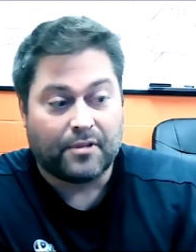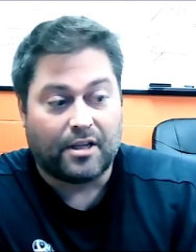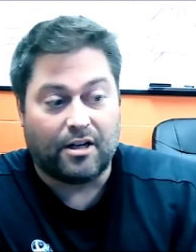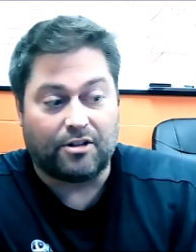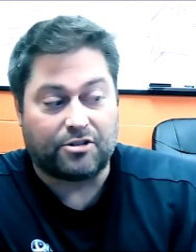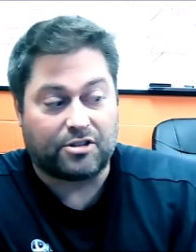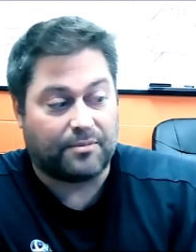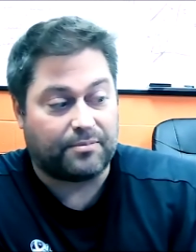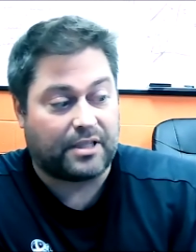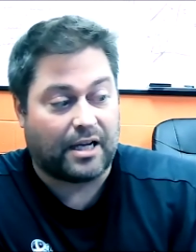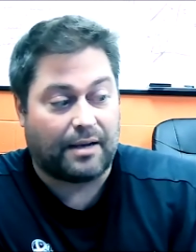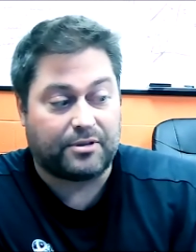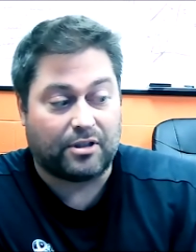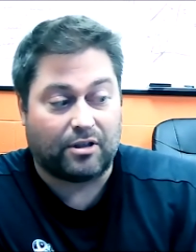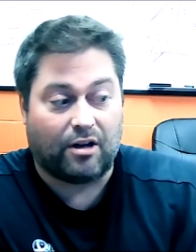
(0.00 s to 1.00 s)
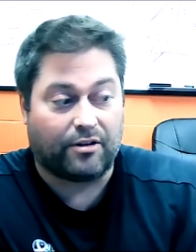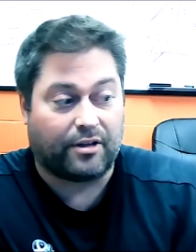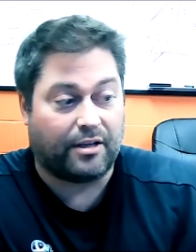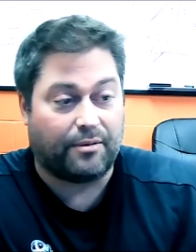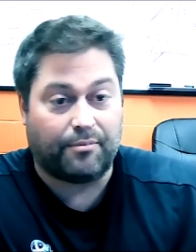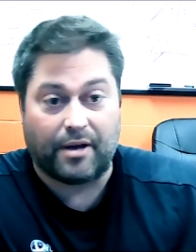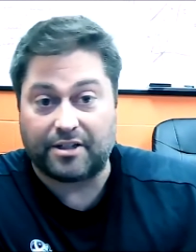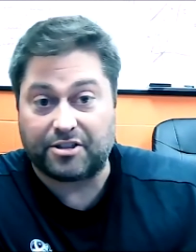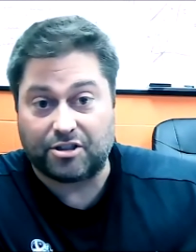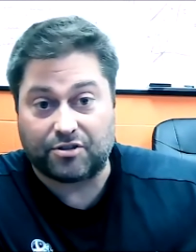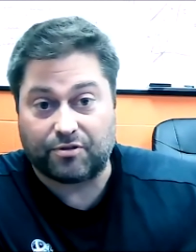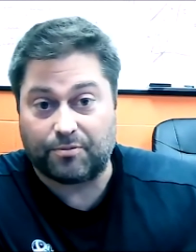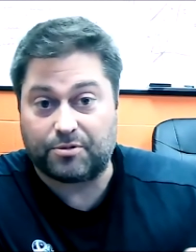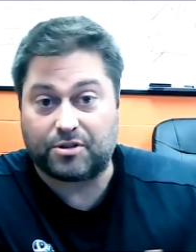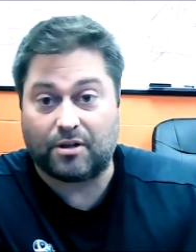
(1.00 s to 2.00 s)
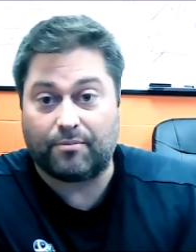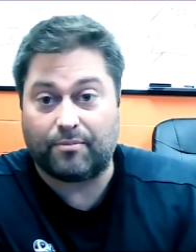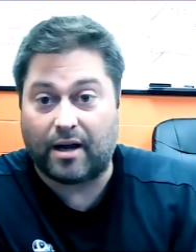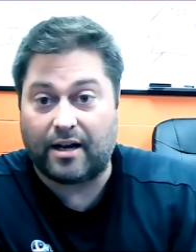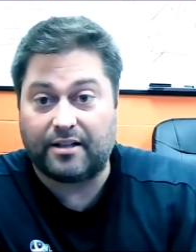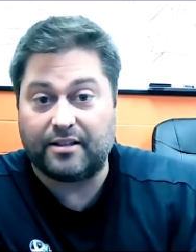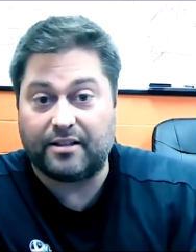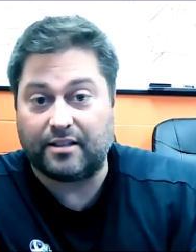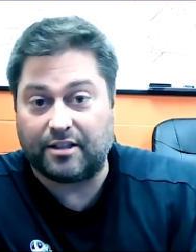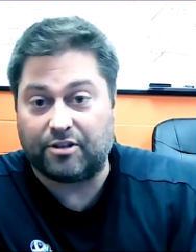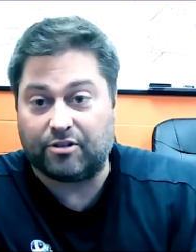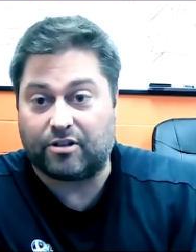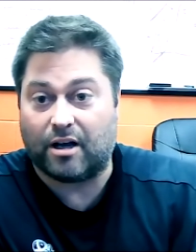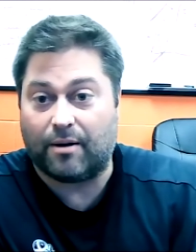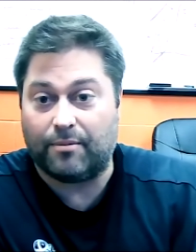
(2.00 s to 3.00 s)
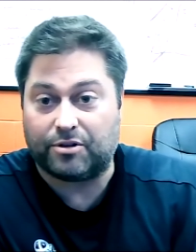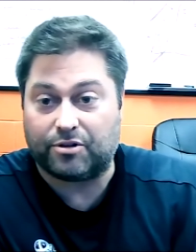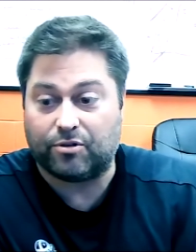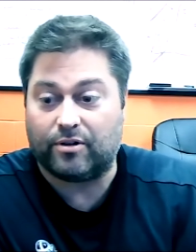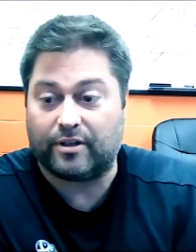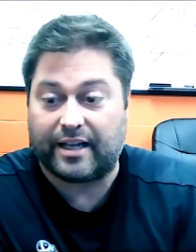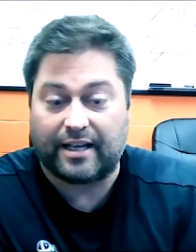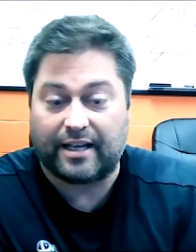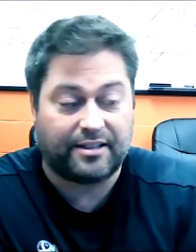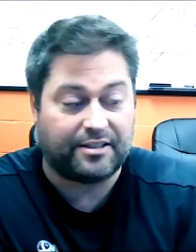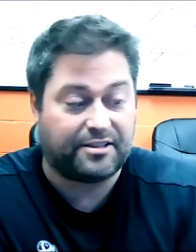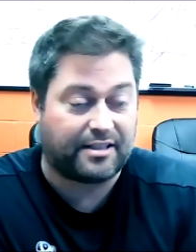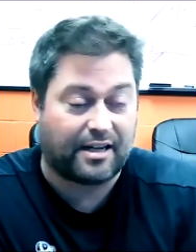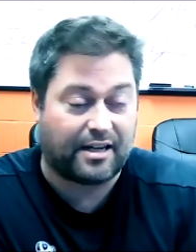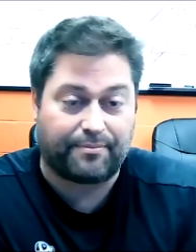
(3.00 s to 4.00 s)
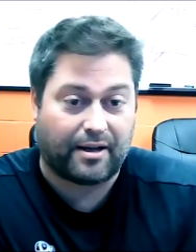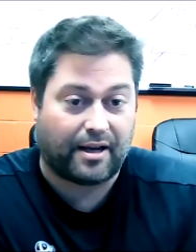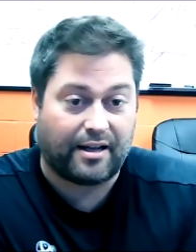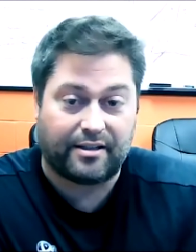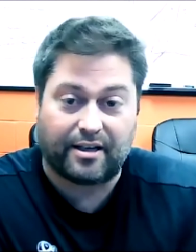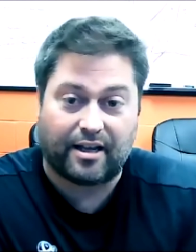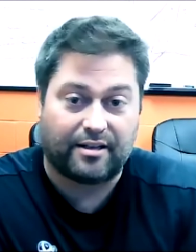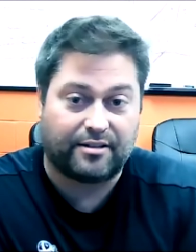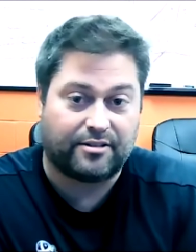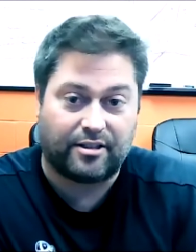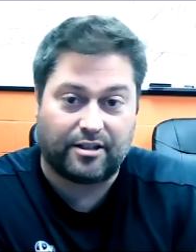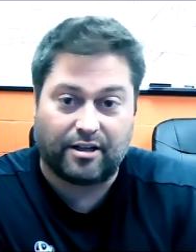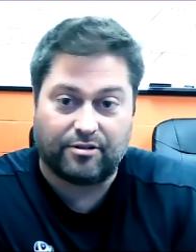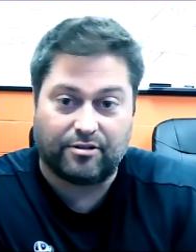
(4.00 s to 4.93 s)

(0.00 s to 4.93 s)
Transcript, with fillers: you know, I'll get a message from somebody that they're coming through and can they stop by? And yet, you